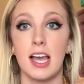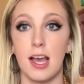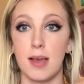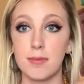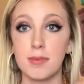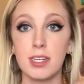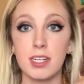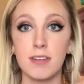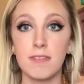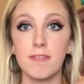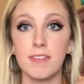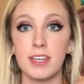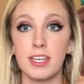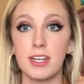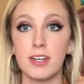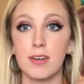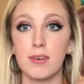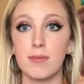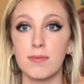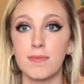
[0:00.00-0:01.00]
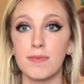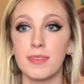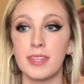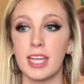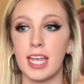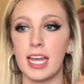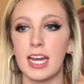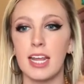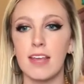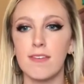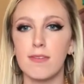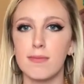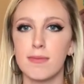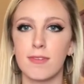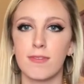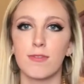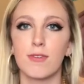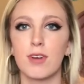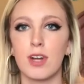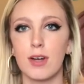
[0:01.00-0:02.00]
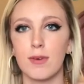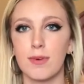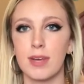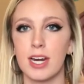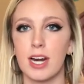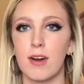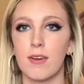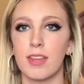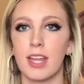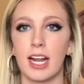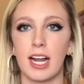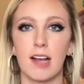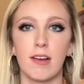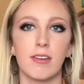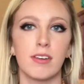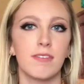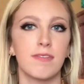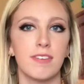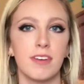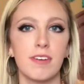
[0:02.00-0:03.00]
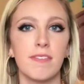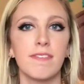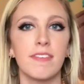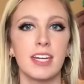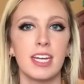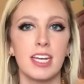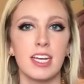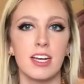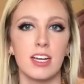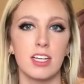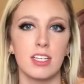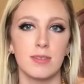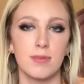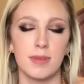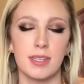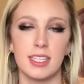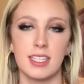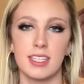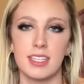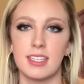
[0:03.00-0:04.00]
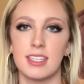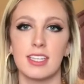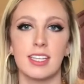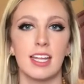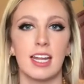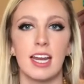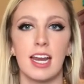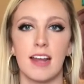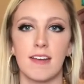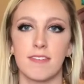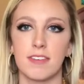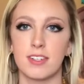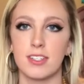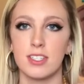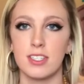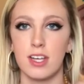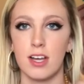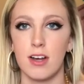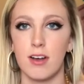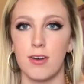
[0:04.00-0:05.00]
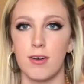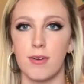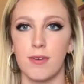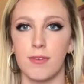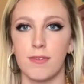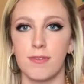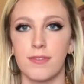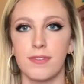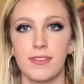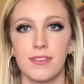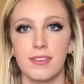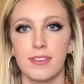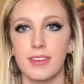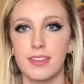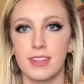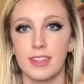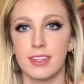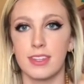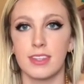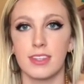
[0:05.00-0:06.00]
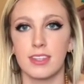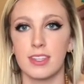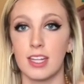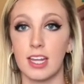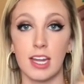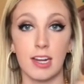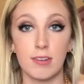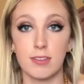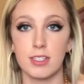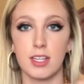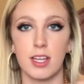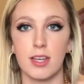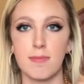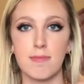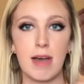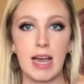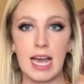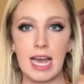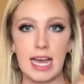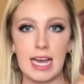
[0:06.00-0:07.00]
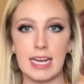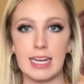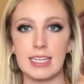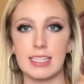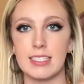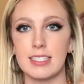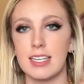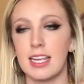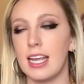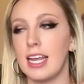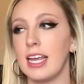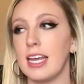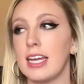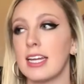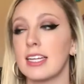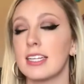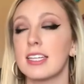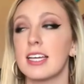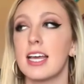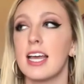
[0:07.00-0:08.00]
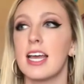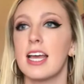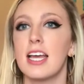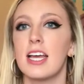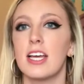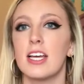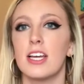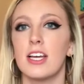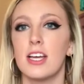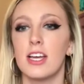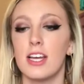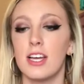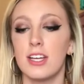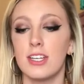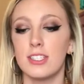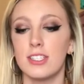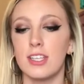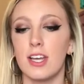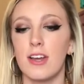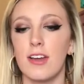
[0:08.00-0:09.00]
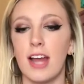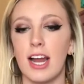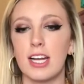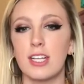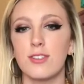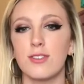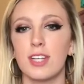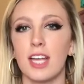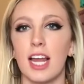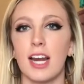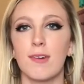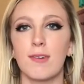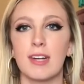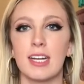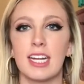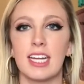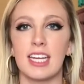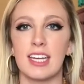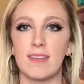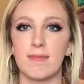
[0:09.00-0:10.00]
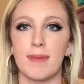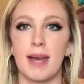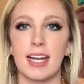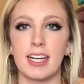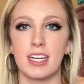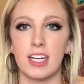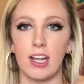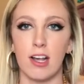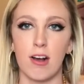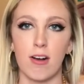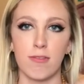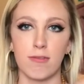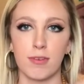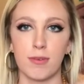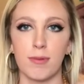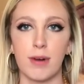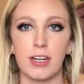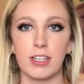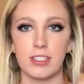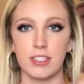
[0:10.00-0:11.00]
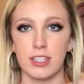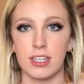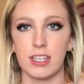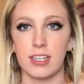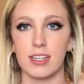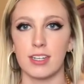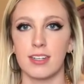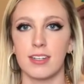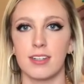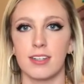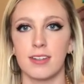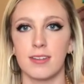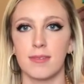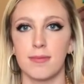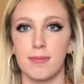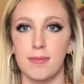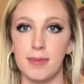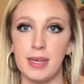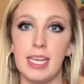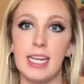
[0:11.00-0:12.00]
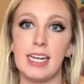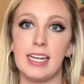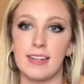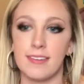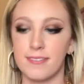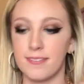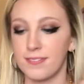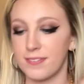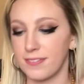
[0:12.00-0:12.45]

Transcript: I'm gonna film and even before I went on like I would film videos but they never saw it was only my eyes and so I just kind of wanted to give back to y'all for watching me